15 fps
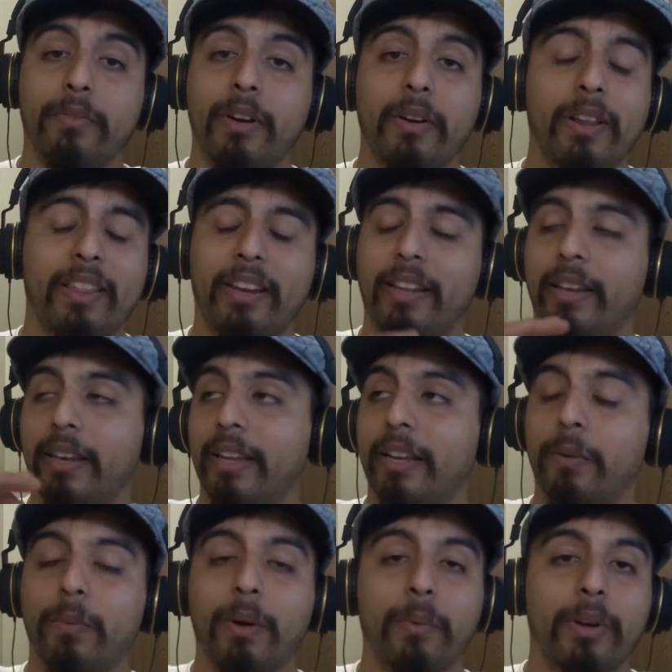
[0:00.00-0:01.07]
very end of the
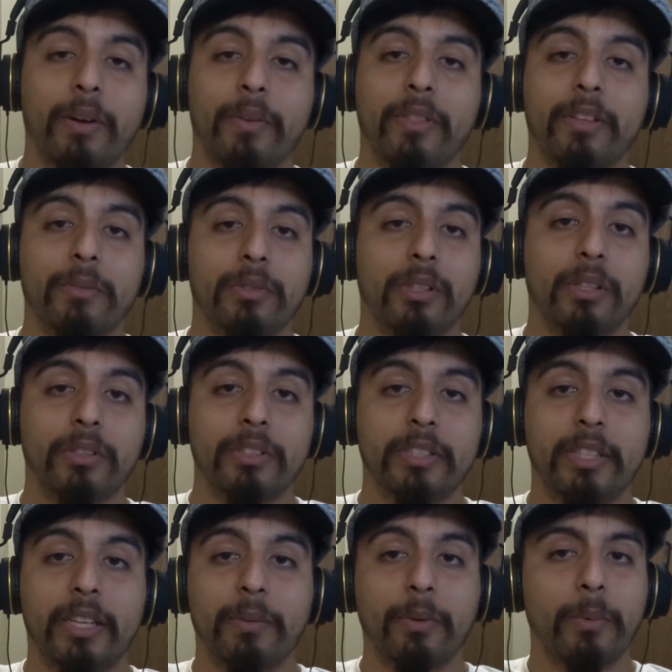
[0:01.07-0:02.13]
night, right when everything was
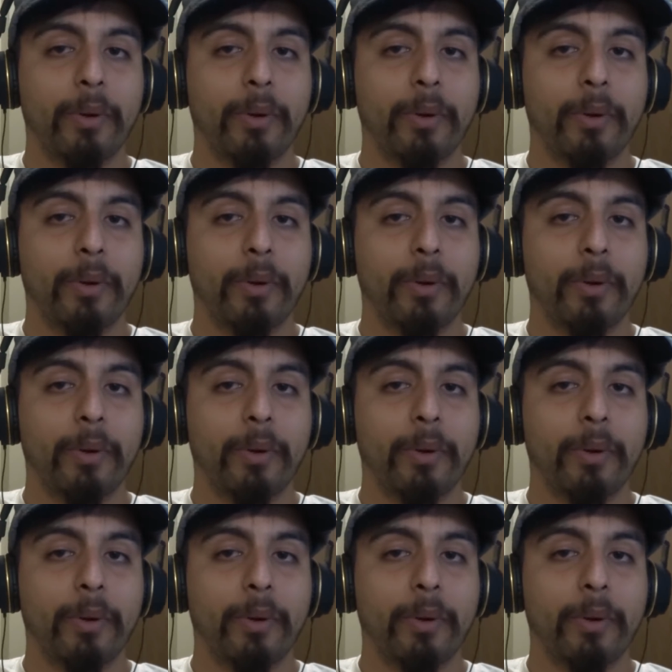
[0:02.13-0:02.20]
closing down.